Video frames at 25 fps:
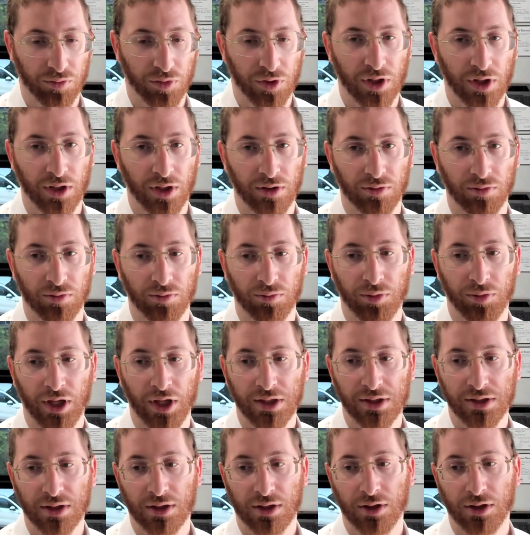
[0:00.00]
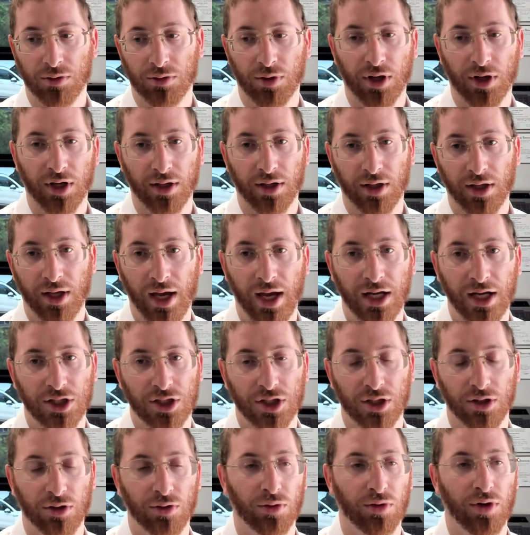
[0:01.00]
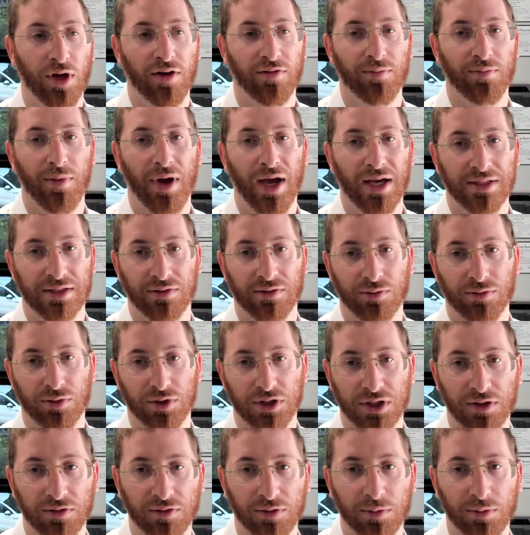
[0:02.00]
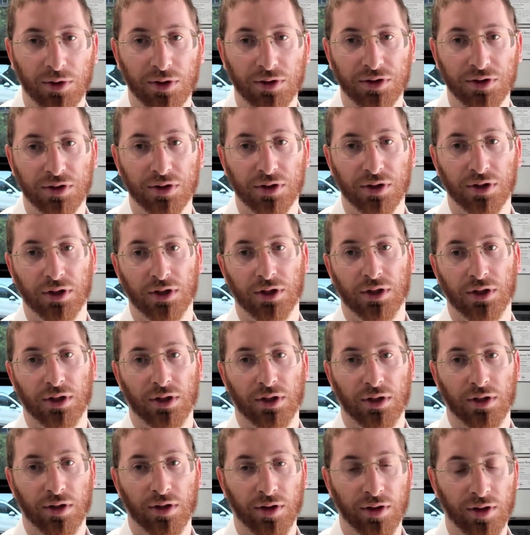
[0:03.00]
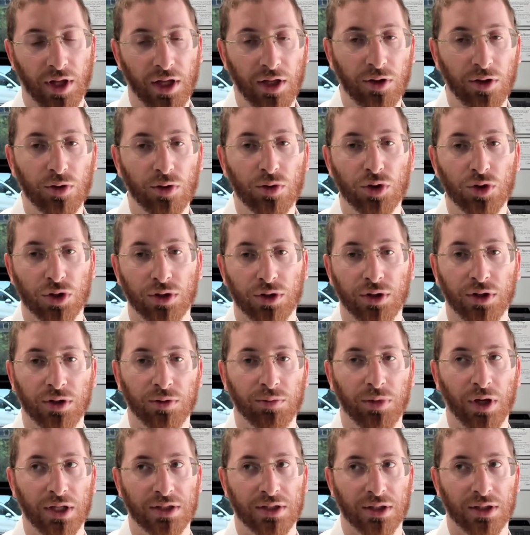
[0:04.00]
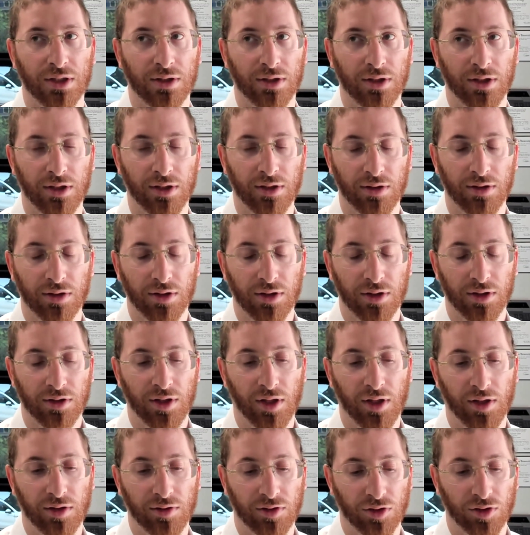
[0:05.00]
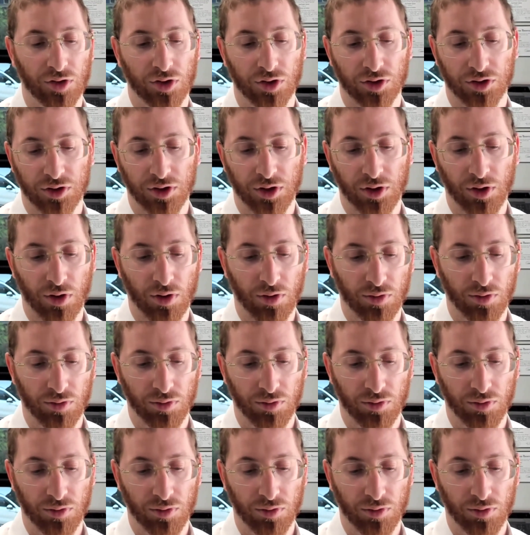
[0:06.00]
can basically run in cash and don't have massive receivables, they usually basically tend to just,